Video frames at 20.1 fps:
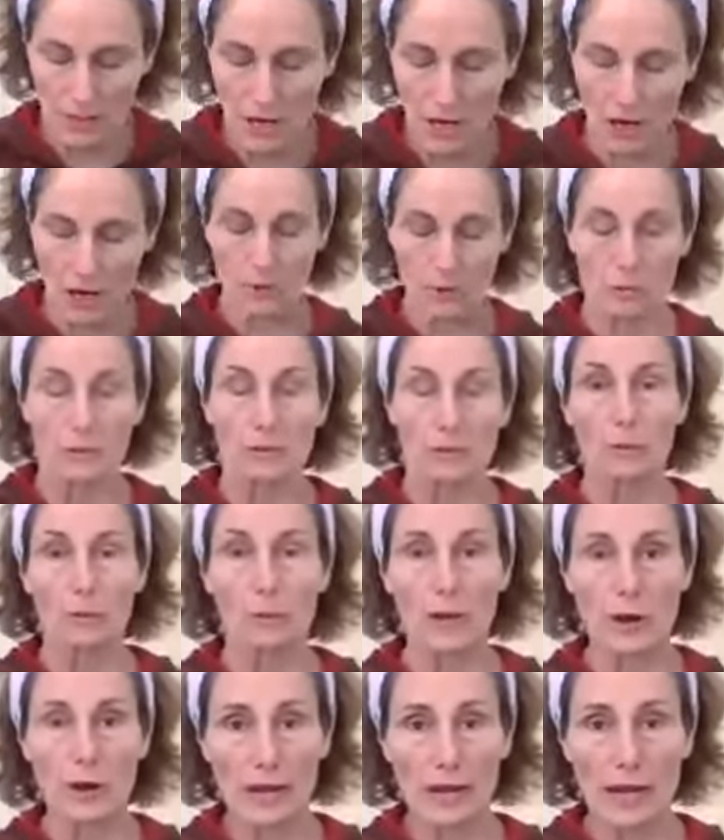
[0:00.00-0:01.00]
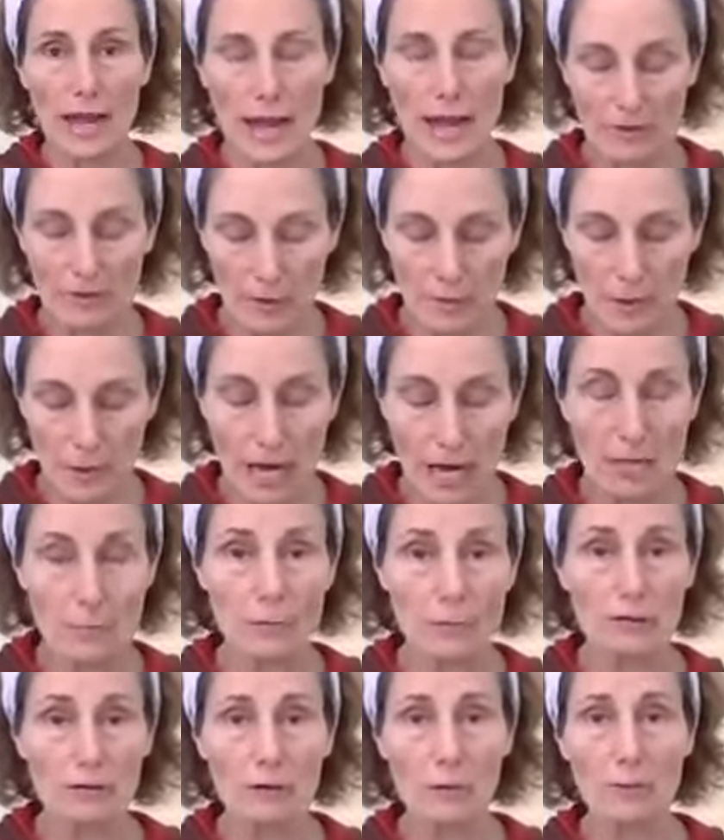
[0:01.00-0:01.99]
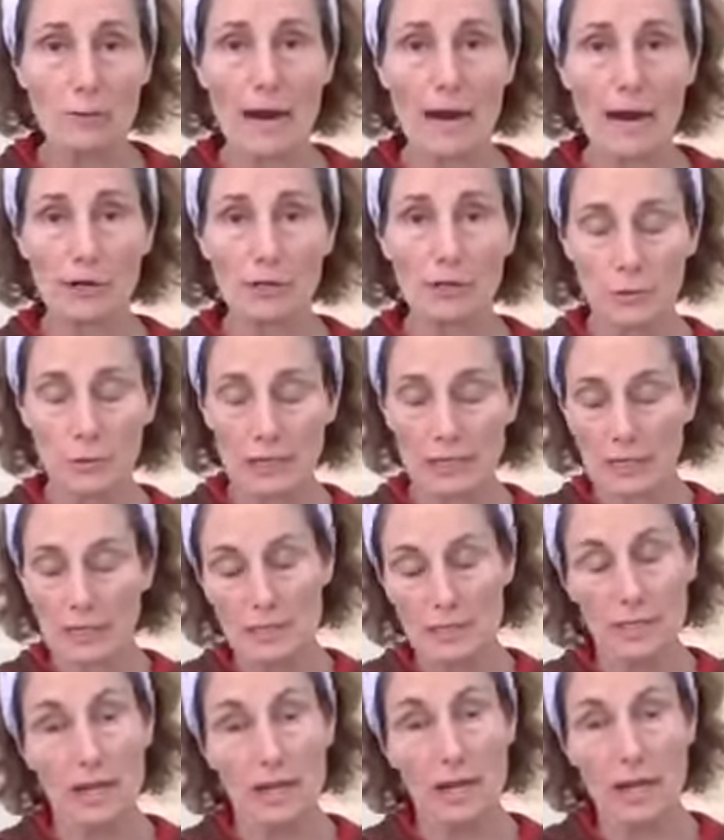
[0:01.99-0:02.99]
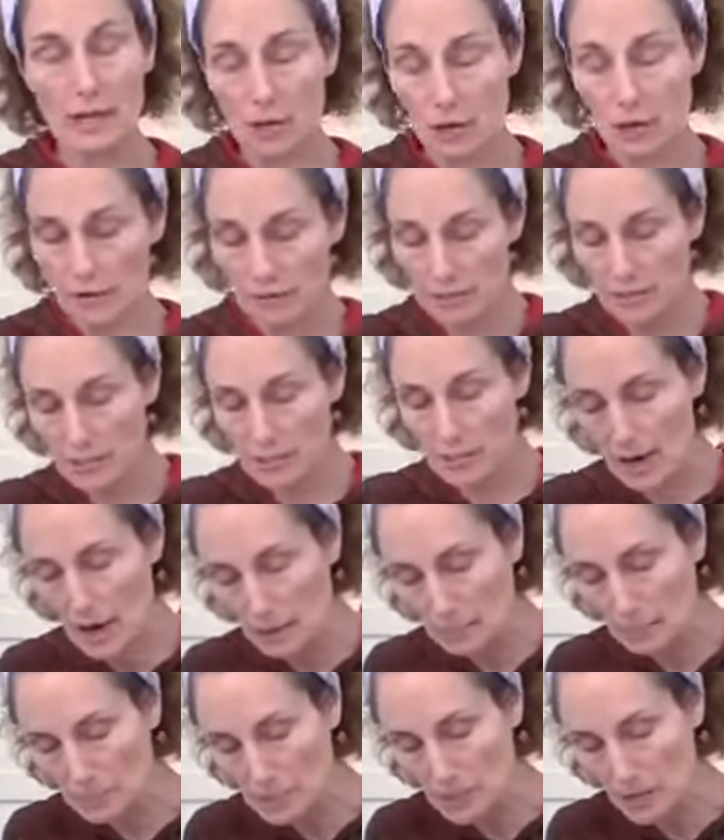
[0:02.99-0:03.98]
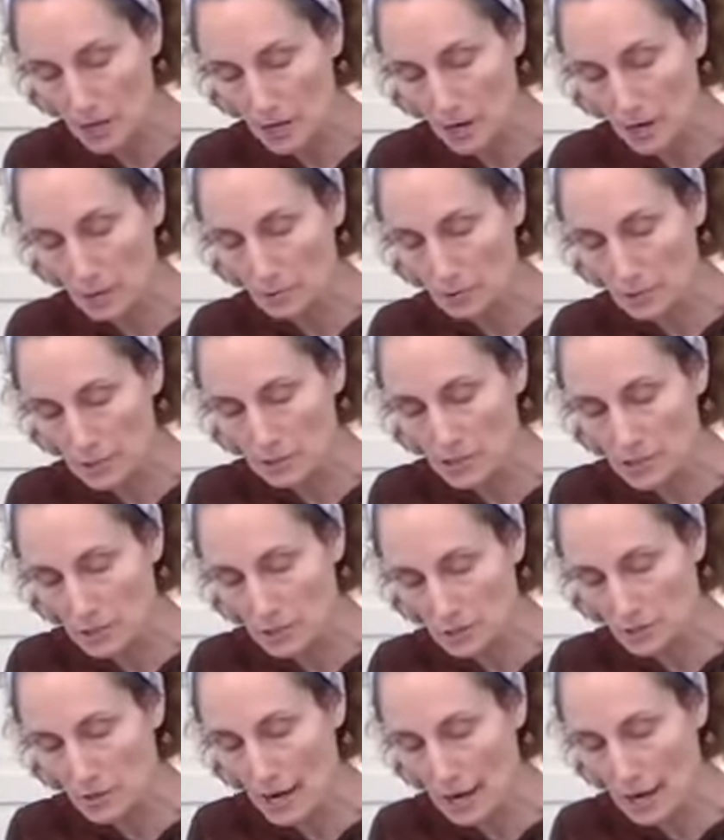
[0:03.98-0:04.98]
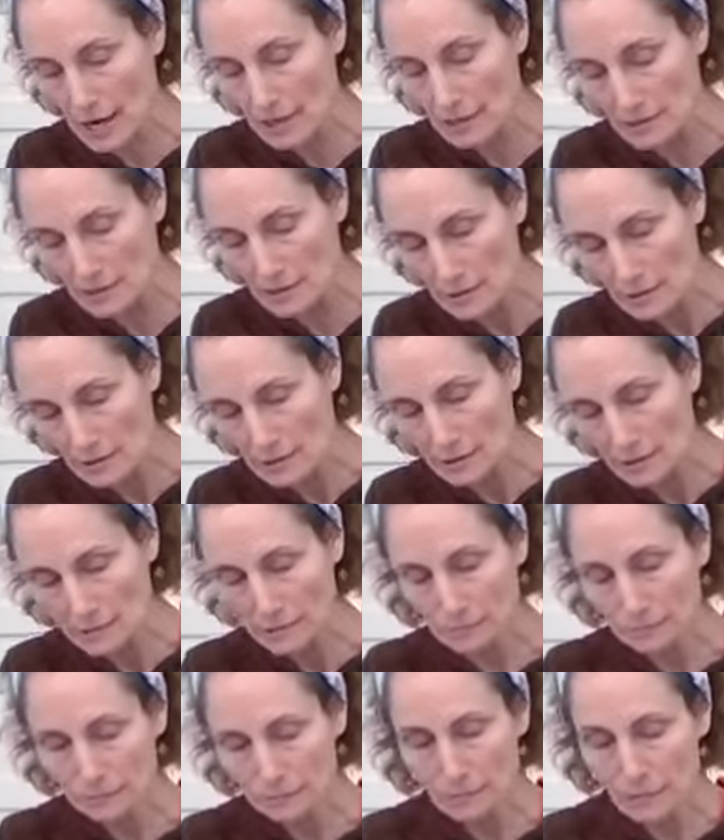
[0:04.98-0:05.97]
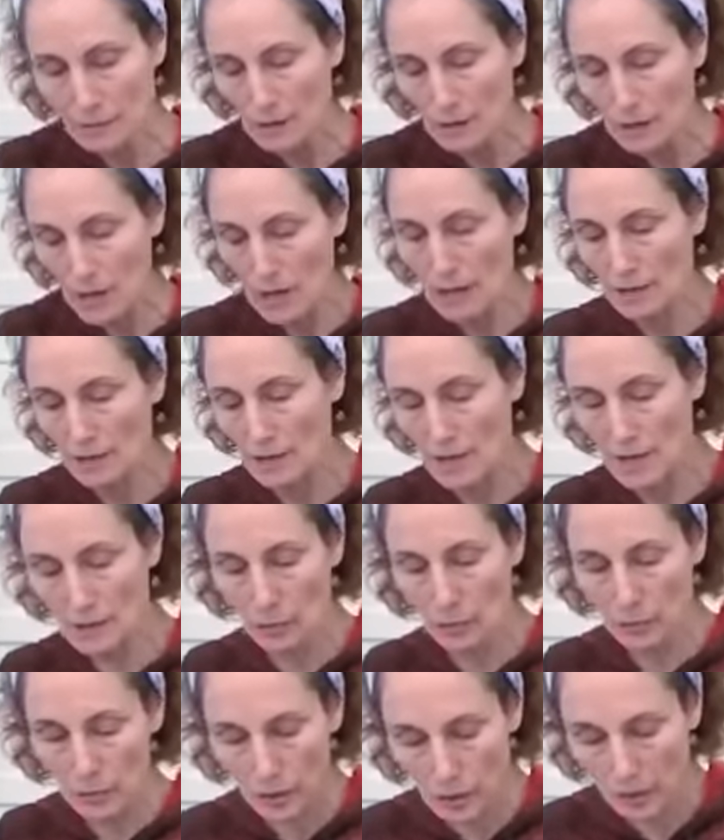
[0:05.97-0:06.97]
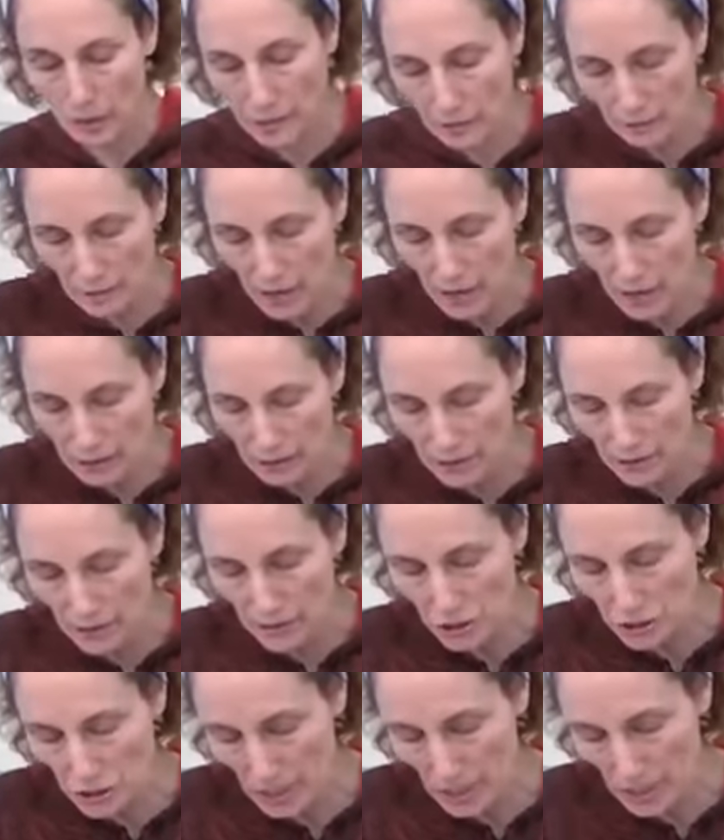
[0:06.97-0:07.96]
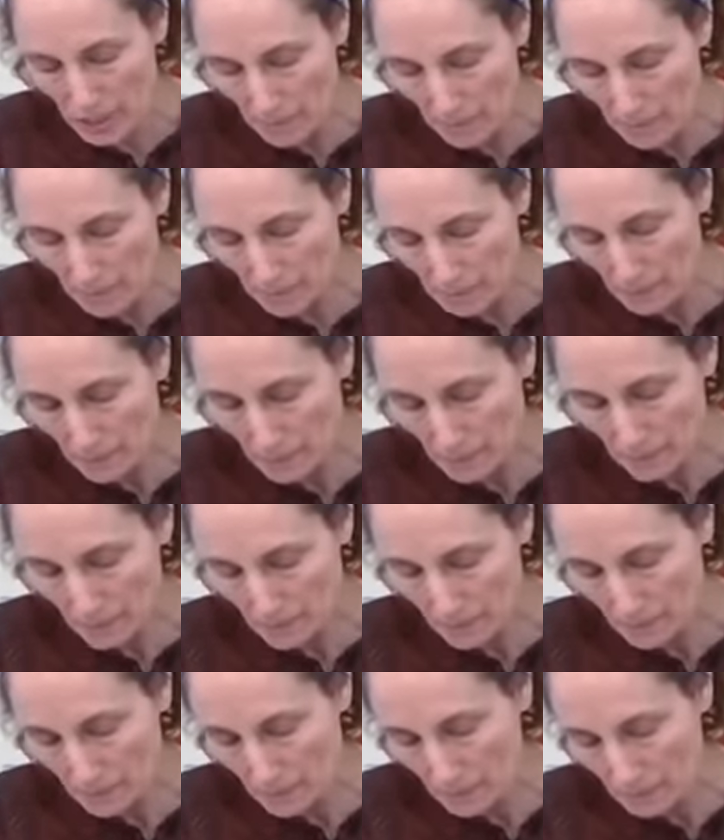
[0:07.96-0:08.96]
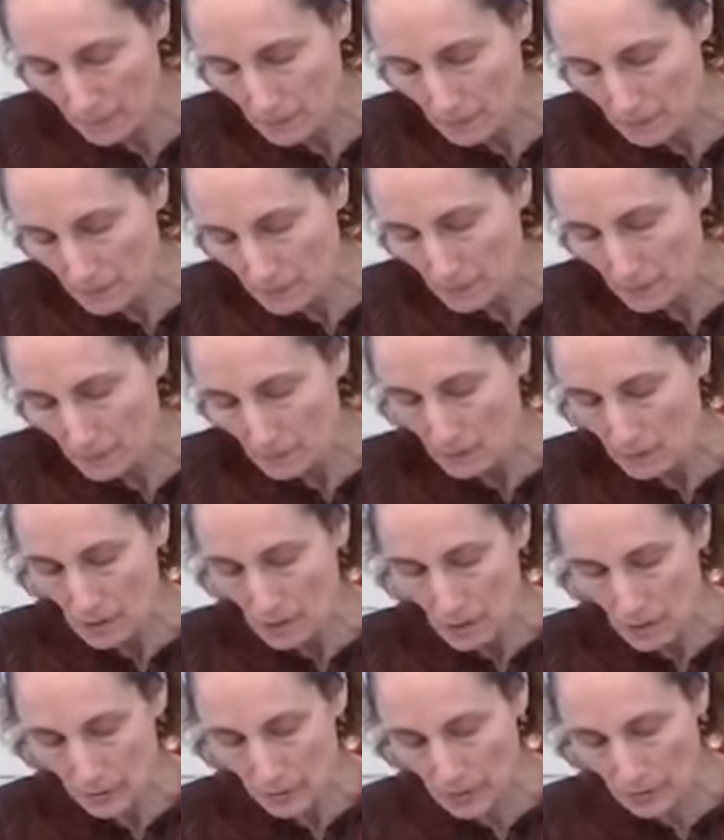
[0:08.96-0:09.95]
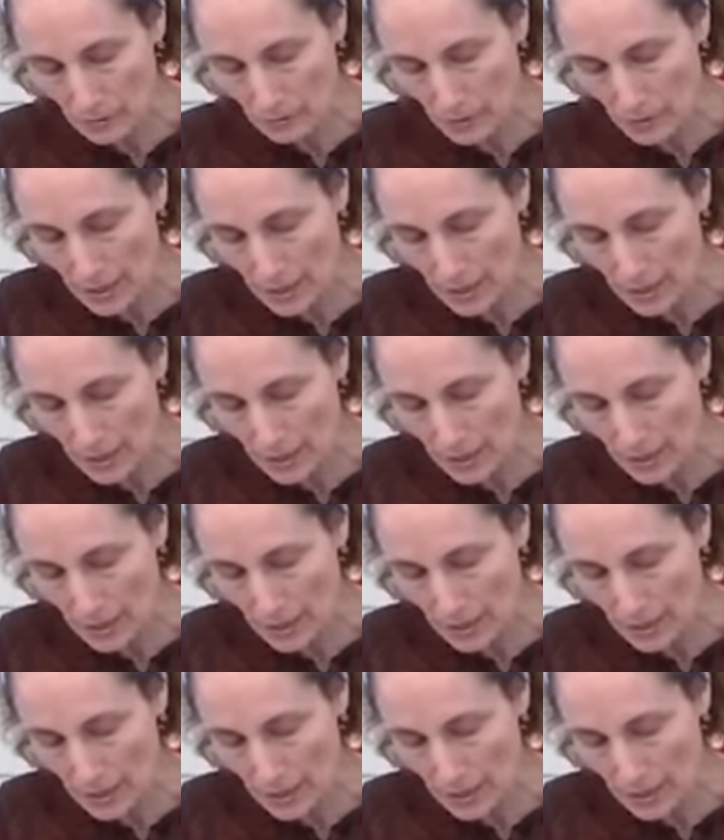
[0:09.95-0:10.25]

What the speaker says: So we already have the bottom of our barrel. We need to cut off the top. So let's do that. And then we're going to follow the shape going